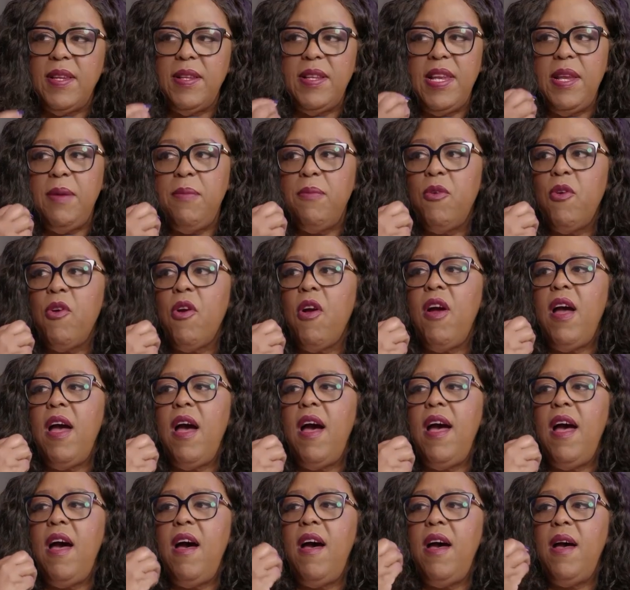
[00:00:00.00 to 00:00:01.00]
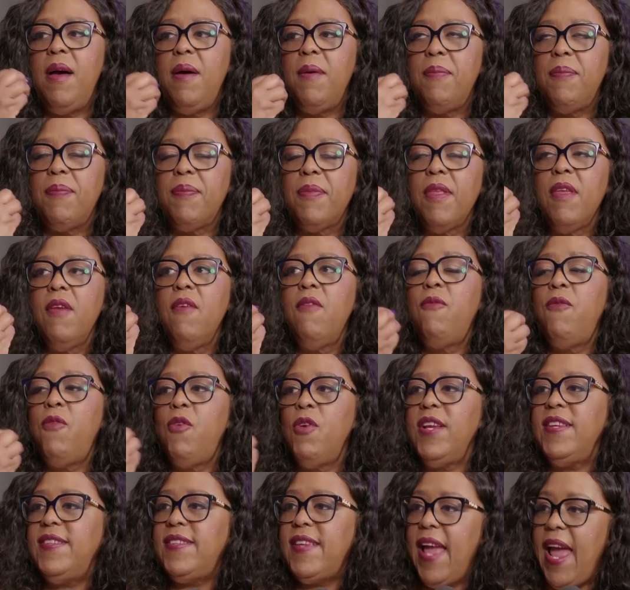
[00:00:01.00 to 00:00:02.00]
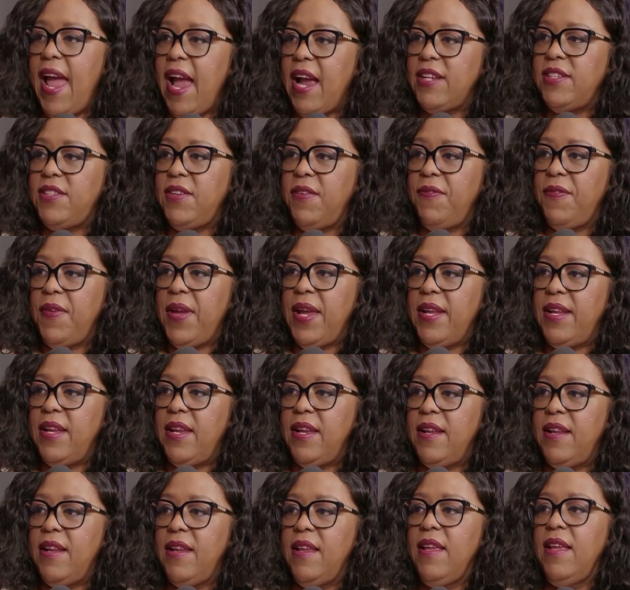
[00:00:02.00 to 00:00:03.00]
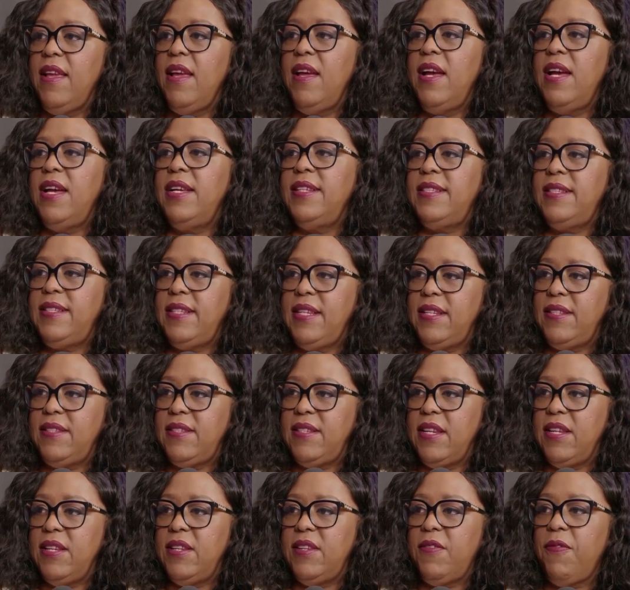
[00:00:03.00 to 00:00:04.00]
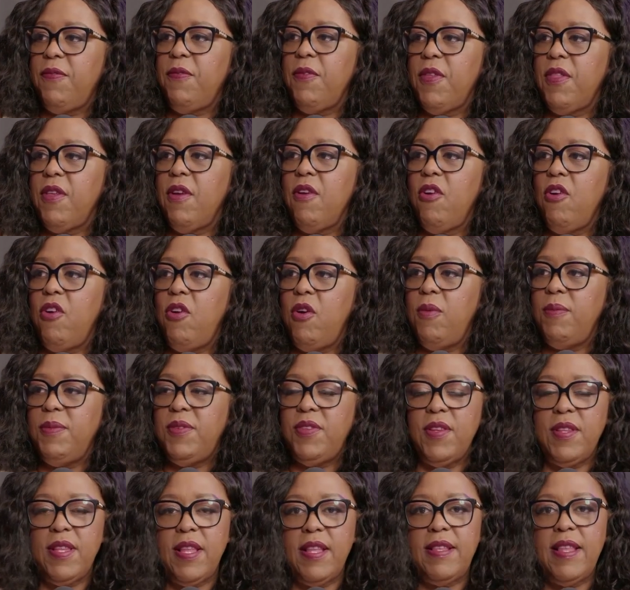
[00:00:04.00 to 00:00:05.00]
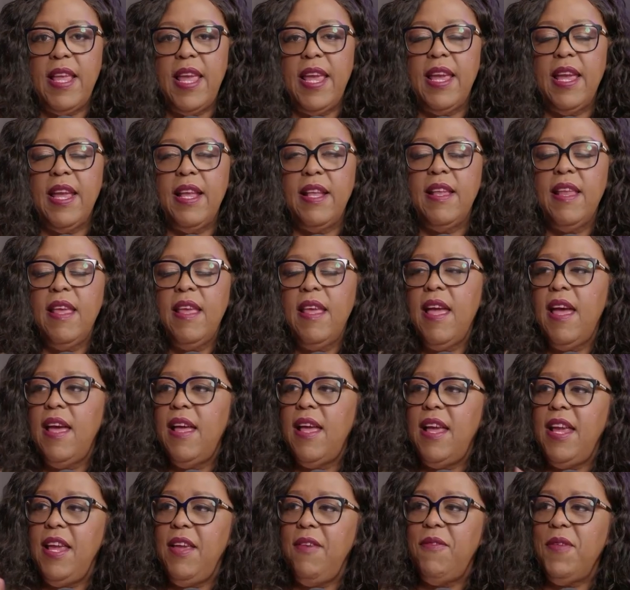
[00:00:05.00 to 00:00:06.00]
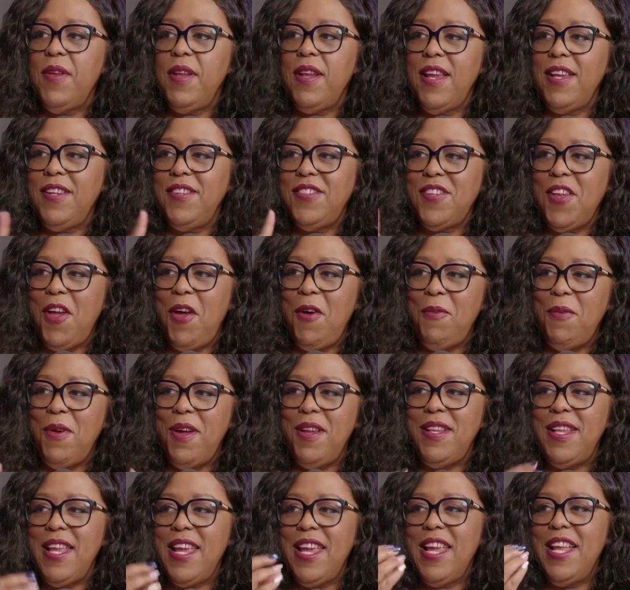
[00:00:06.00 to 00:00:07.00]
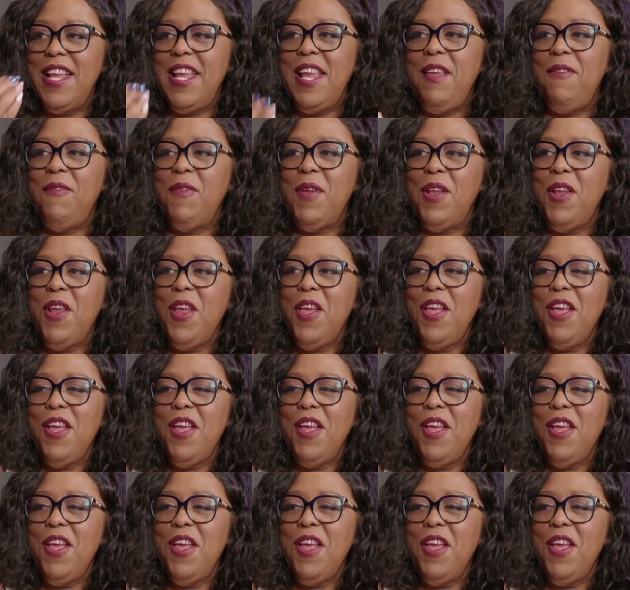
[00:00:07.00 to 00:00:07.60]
need more voice-activated assistance for their home so that they can even, I saw one, they can even